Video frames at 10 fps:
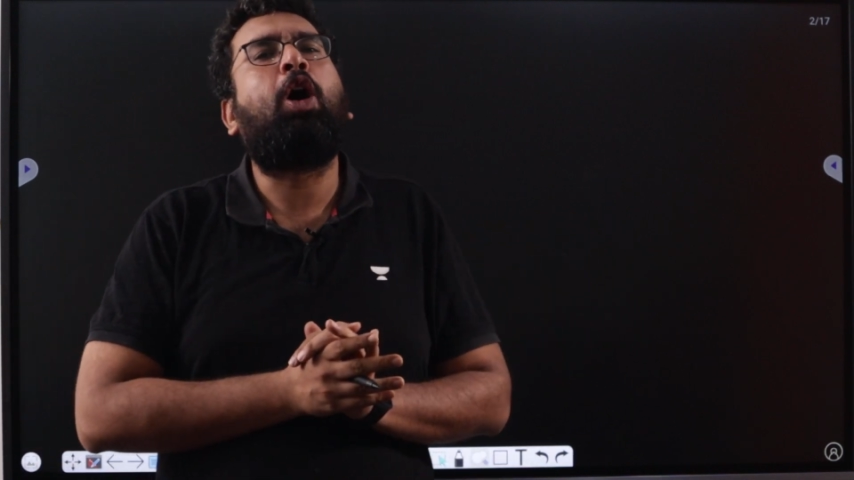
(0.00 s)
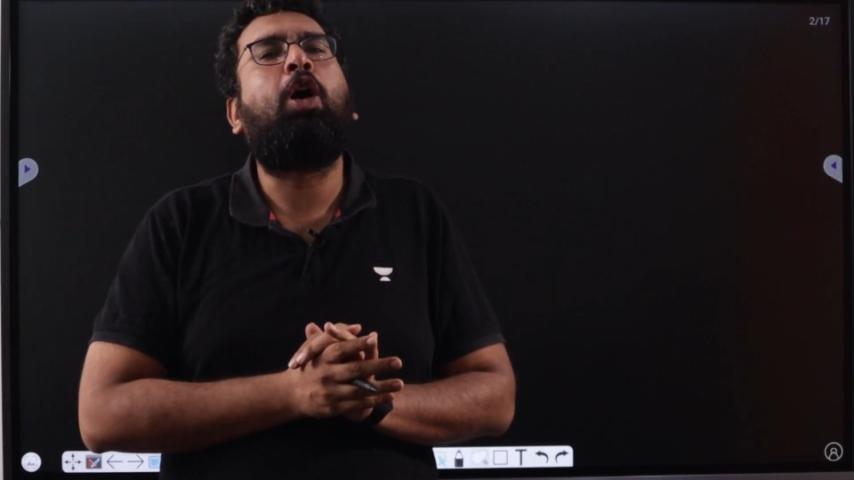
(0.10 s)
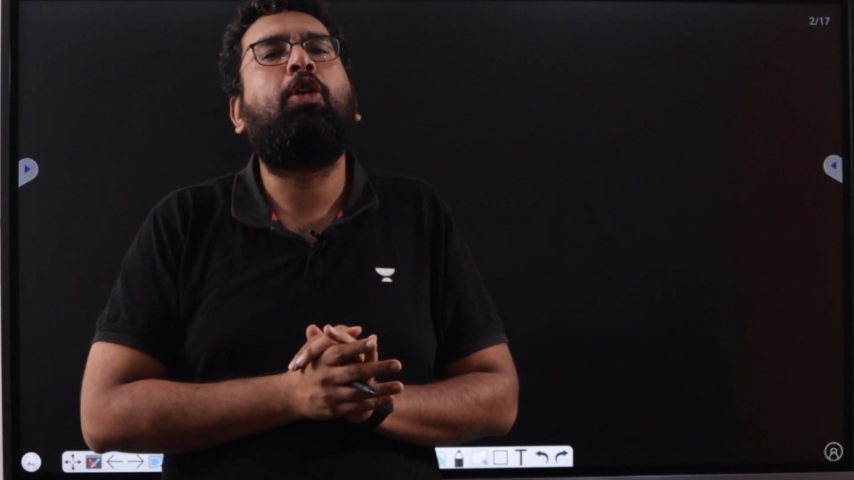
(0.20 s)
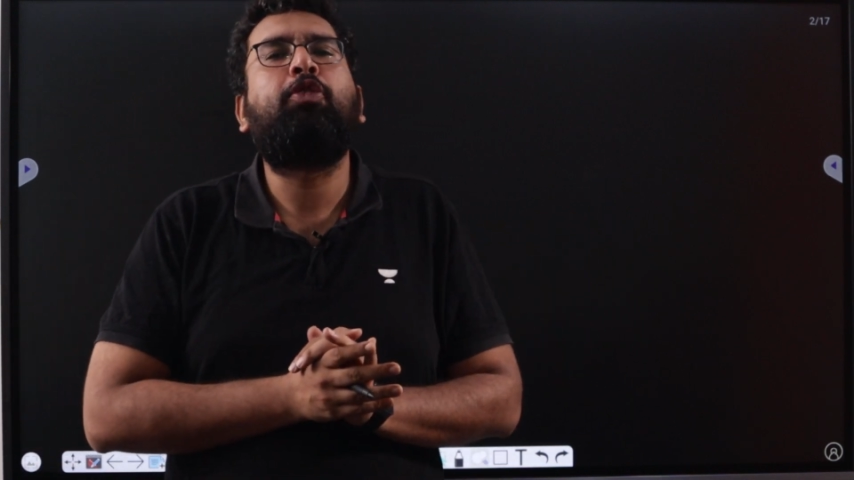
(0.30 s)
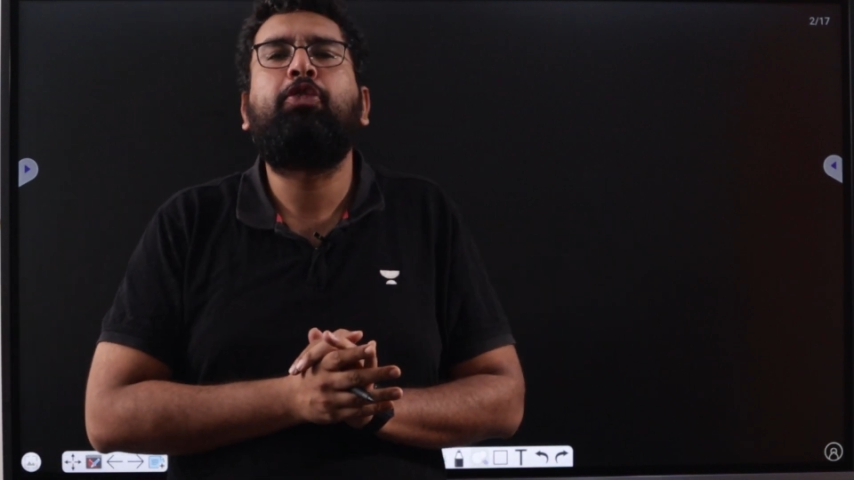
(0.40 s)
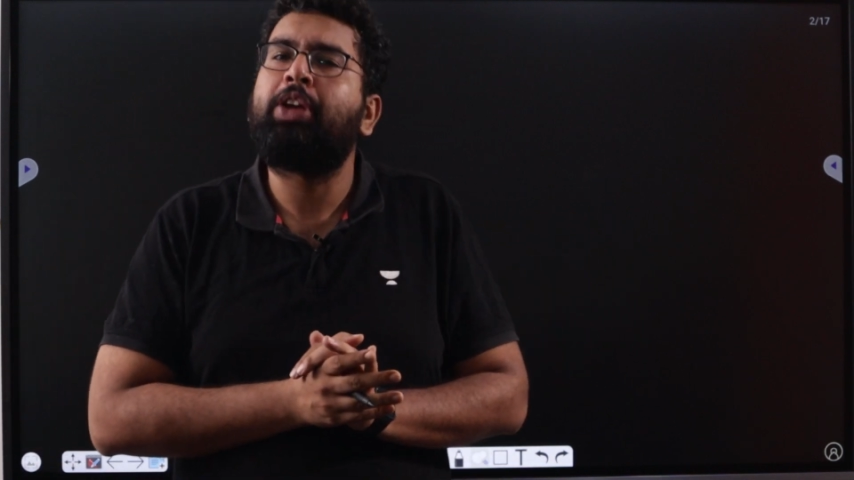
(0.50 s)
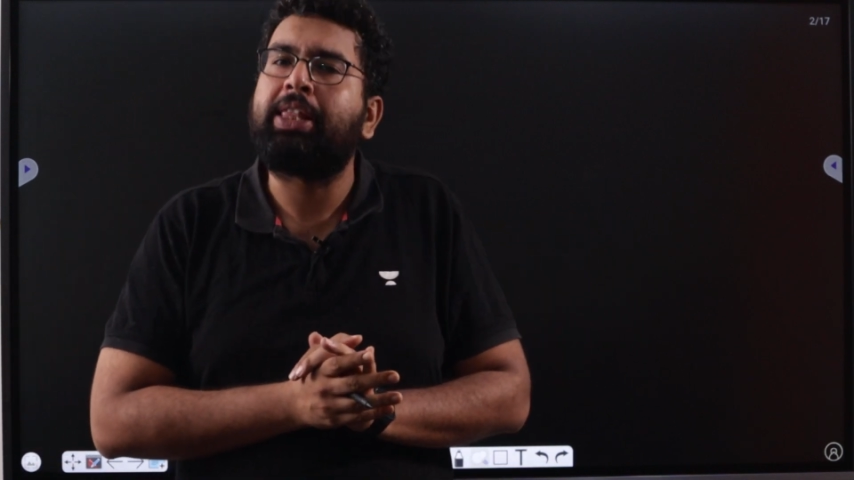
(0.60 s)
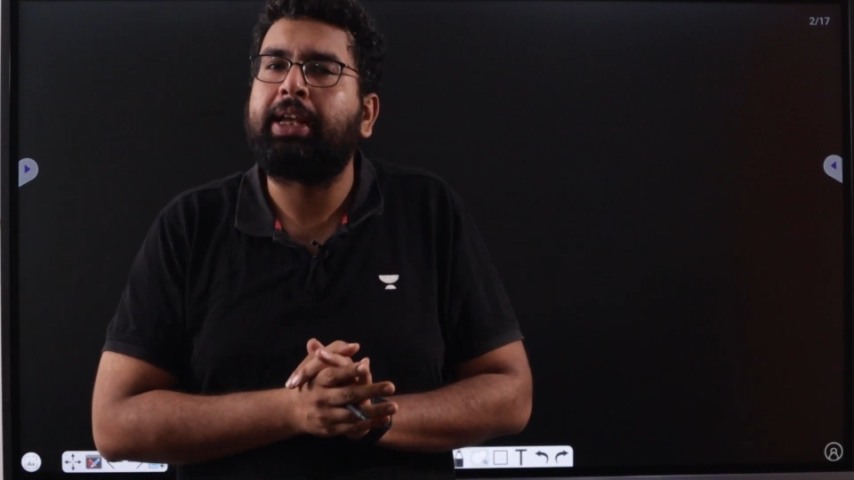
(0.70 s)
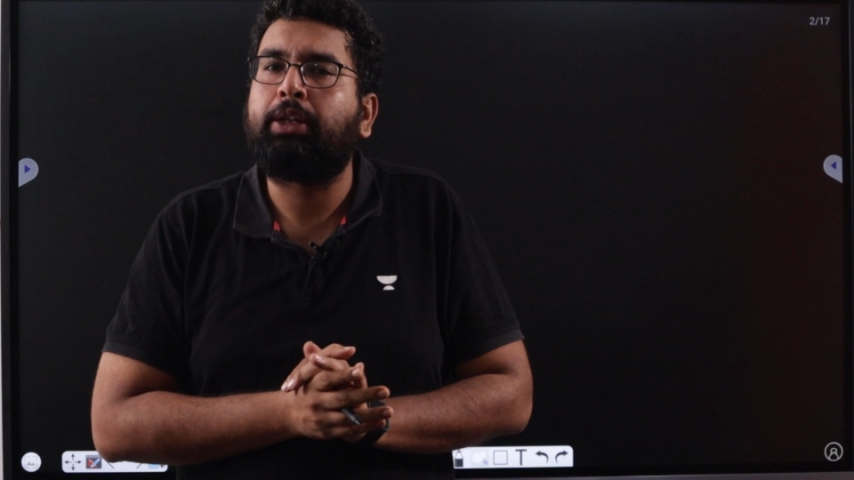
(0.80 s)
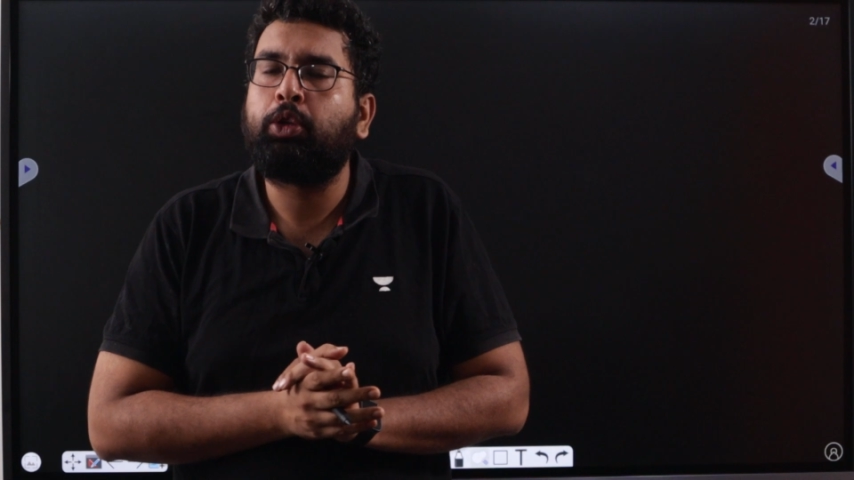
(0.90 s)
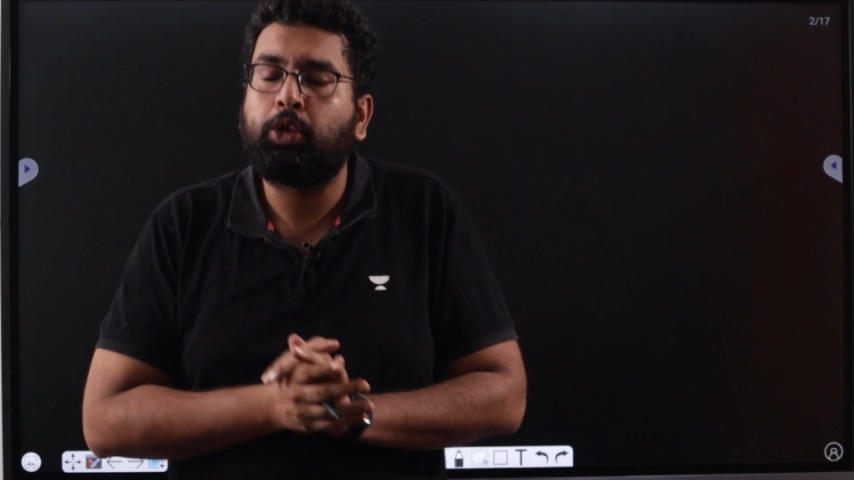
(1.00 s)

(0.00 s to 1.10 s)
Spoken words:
of physics.